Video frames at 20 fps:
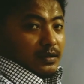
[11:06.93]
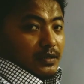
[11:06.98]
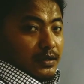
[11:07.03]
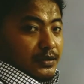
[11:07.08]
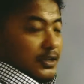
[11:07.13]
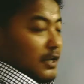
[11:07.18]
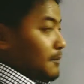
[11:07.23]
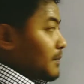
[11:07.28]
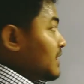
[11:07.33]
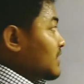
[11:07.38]

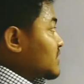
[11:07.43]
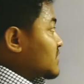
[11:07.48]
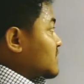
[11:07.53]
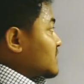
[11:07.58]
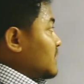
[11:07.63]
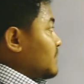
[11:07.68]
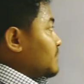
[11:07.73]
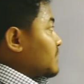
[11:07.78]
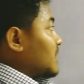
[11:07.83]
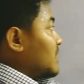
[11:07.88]
That
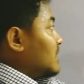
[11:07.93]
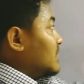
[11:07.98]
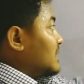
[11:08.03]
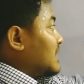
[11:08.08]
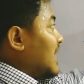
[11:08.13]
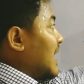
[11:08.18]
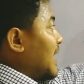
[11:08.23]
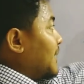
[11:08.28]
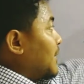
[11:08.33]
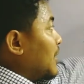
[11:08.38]
means the
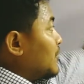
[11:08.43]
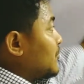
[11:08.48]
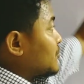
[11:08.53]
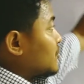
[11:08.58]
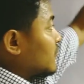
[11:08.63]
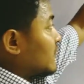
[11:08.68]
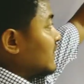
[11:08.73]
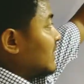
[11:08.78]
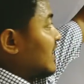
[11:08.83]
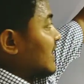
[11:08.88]
amount
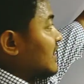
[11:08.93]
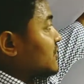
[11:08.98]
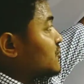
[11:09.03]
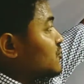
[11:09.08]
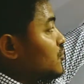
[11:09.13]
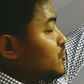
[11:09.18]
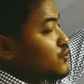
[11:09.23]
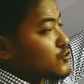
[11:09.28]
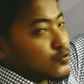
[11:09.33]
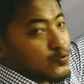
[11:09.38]
of
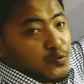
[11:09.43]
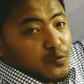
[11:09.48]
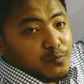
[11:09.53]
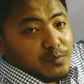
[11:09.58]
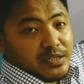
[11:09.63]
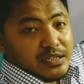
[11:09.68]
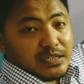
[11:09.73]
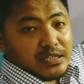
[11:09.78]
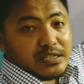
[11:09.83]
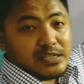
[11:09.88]
electrons will
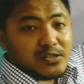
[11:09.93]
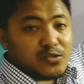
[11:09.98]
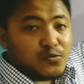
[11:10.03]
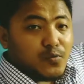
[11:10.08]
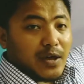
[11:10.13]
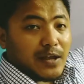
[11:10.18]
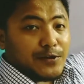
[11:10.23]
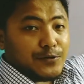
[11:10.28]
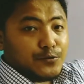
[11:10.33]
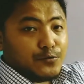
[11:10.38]
be
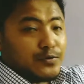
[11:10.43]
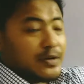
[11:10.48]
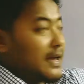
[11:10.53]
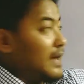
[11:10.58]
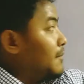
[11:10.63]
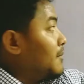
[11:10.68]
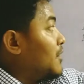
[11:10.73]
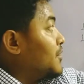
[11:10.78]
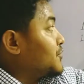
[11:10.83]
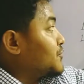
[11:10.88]
equal to the
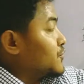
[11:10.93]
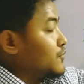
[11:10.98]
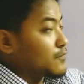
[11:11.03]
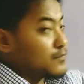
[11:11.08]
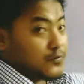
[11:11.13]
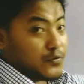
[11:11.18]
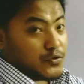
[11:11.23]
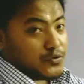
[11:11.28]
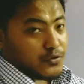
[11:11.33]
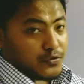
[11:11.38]
amount of
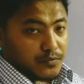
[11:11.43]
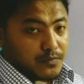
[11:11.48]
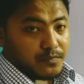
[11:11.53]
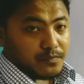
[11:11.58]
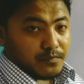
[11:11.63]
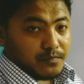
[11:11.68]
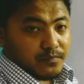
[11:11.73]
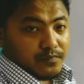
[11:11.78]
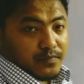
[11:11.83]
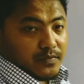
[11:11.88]
proton.
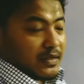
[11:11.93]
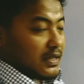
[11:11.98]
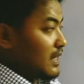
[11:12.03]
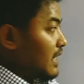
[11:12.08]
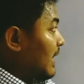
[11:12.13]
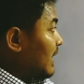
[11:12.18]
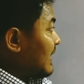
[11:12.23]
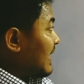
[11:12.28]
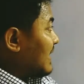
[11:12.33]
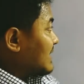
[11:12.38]

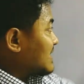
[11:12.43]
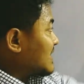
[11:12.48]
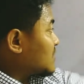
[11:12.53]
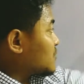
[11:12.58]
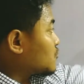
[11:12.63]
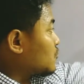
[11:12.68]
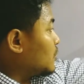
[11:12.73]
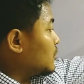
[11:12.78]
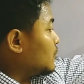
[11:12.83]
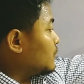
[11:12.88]
And as I
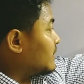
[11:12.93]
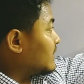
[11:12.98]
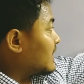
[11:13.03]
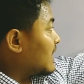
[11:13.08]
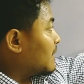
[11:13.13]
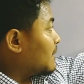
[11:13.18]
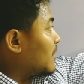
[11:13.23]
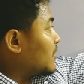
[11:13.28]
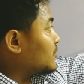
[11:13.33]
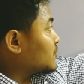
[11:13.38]
told you, that
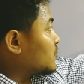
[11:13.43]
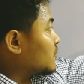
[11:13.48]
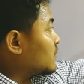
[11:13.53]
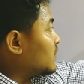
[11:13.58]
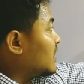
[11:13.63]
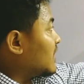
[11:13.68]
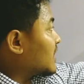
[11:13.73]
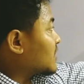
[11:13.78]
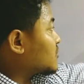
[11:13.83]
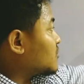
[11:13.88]
amount of
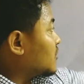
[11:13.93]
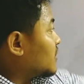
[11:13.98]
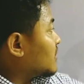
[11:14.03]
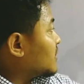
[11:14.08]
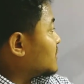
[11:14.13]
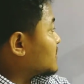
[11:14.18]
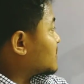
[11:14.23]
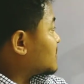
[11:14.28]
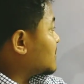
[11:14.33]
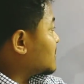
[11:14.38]
electron, that
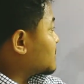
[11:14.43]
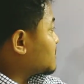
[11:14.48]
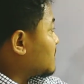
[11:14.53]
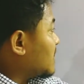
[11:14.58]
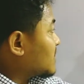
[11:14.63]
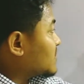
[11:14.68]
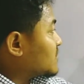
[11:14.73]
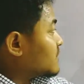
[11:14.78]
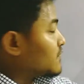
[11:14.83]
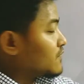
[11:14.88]
is this
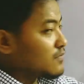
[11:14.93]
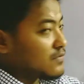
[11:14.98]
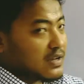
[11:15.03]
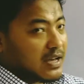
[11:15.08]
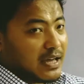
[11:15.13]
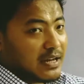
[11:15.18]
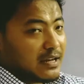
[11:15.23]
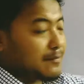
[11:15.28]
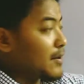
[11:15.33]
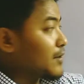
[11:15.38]
much of,
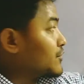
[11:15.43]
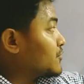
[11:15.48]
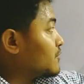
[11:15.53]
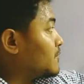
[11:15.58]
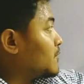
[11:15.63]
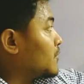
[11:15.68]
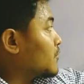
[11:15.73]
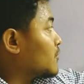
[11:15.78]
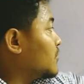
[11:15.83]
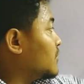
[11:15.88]
and amount of
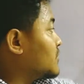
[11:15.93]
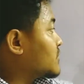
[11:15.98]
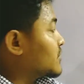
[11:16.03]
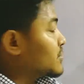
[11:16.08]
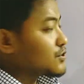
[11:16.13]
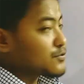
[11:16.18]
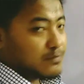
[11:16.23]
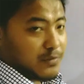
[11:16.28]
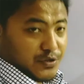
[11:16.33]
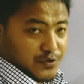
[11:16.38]
proton is
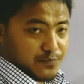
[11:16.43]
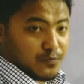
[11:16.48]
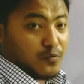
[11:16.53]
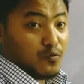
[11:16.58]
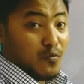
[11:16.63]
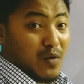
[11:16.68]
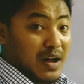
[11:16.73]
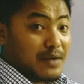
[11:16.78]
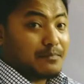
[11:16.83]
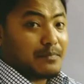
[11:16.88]
this much for
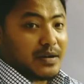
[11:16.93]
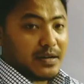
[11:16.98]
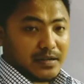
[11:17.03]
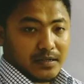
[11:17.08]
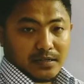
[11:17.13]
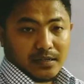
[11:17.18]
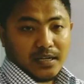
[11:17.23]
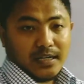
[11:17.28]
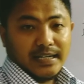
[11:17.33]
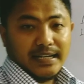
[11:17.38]
one
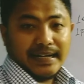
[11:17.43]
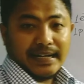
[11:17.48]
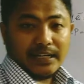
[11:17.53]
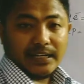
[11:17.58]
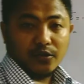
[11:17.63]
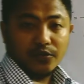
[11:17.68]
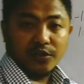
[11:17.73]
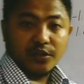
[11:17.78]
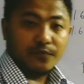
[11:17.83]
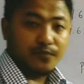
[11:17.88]
particular
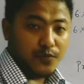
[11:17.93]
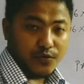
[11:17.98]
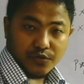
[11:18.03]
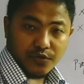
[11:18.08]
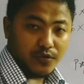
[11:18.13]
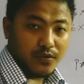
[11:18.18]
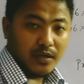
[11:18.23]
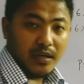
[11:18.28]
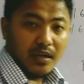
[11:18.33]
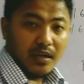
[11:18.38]
electron and
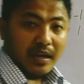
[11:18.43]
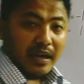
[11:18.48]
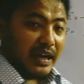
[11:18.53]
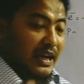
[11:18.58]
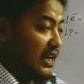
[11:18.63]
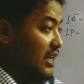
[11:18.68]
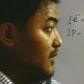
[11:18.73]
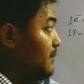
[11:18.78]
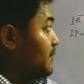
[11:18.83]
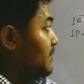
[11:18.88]
proton.
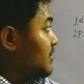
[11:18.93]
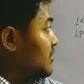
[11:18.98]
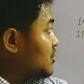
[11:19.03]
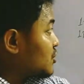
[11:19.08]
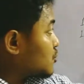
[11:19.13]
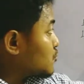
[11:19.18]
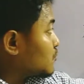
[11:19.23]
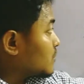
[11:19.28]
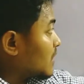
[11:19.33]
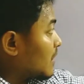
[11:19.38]
If
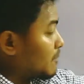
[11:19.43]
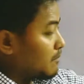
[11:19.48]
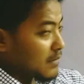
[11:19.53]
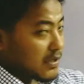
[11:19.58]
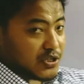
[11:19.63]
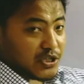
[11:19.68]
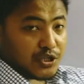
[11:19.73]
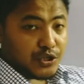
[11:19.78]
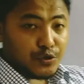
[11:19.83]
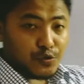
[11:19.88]
these two
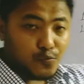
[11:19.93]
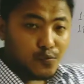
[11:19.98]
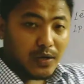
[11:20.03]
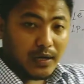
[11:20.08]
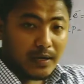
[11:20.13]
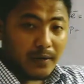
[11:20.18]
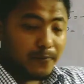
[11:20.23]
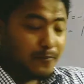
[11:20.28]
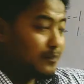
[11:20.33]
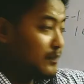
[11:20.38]
numbers are
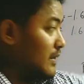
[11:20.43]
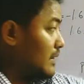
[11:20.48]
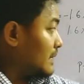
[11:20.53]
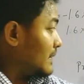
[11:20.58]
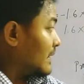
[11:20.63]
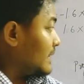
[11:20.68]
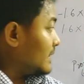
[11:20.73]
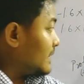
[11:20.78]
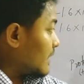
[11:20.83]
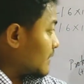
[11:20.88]
equal,
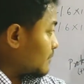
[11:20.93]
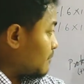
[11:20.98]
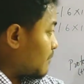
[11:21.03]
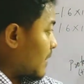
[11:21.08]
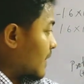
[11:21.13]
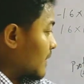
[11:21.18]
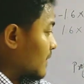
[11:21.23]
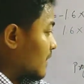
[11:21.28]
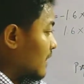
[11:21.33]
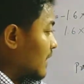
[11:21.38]
then that
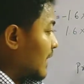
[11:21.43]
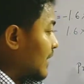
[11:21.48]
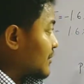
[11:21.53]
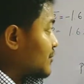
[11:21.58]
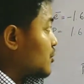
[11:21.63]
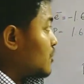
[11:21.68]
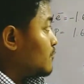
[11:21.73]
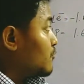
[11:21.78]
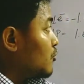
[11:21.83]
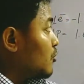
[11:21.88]
particular
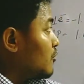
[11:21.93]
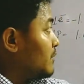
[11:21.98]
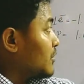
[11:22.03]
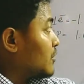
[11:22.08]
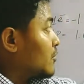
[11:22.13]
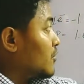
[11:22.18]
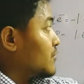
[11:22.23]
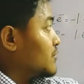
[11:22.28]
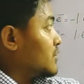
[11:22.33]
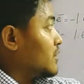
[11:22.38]
atom will be
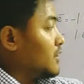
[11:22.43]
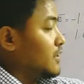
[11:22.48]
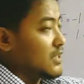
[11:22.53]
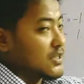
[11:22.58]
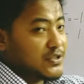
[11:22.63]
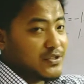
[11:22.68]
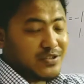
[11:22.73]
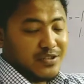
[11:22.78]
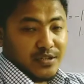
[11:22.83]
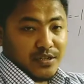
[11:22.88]
considered
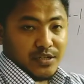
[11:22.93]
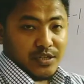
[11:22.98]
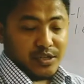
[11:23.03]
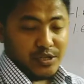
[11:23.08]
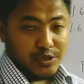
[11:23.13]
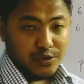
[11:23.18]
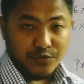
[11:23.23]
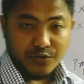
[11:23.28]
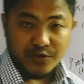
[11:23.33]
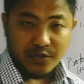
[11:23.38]
as
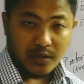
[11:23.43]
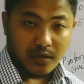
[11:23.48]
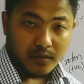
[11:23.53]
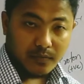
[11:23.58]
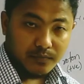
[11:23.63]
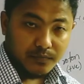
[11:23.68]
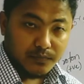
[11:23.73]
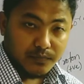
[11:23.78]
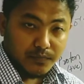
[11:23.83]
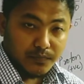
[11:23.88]
neutral.
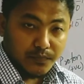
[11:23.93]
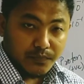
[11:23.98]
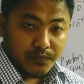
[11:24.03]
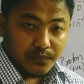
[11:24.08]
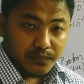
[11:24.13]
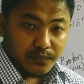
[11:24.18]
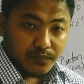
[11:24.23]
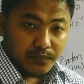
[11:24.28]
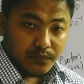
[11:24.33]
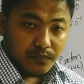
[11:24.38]

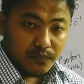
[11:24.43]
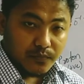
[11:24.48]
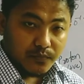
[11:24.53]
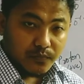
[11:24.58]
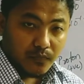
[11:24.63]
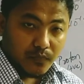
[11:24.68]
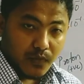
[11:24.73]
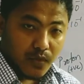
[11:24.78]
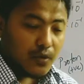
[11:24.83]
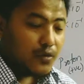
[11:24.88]

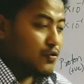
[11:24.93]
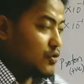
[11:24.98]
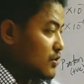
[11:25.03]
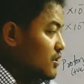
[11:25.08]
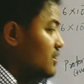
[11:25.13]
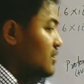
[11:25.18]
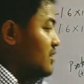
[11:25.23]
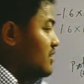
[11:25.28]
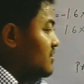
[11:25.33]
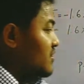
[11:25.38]
So
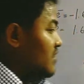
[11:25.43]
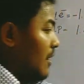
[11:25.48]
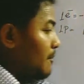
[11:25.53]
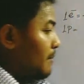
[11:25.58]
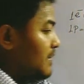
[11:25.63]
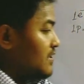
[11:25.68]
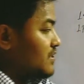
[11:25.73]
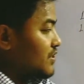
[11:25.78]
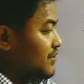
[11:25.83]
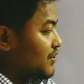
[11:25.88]
this is some
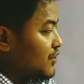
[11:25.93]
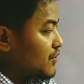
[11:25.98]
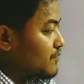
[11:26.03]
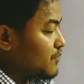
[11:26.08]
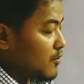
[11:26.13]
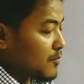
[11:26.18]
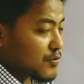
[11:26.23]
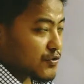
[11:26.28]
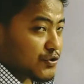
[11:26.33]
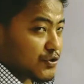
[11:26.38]
basic
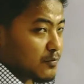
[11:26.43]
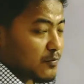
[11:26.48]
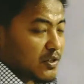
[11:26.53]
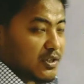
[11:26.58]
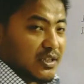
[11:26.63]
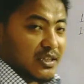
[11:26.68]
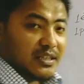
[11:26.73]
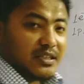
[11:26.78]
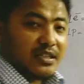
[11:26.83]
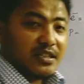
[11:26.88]
information about
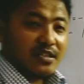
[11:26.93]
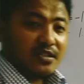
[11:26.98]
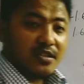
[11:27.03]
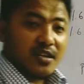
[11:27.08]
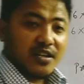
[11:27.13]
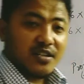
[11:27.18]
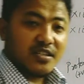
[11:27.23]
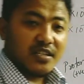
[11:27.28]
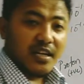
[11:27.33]
electric charge.